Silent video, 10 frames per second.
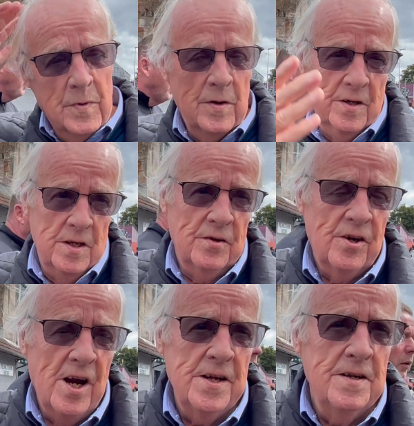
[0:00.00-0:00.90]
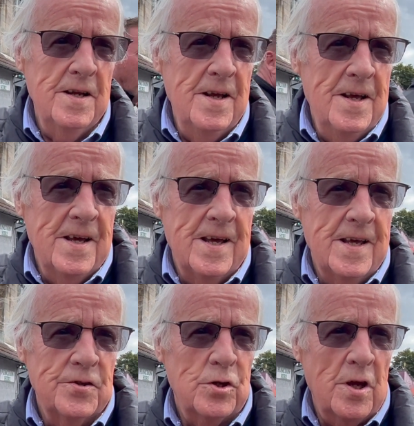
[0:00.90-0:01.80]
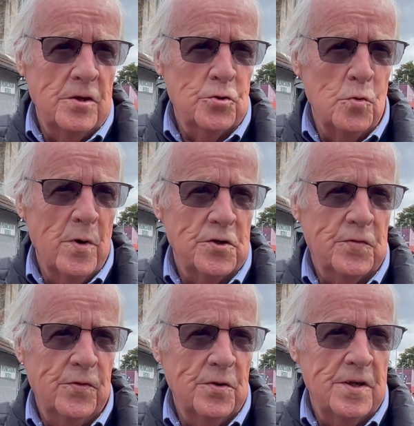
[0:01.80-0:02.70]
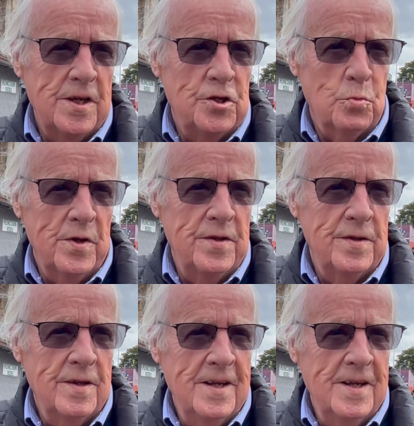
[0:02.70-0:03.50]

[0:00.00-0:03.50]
or your gran so much for each one.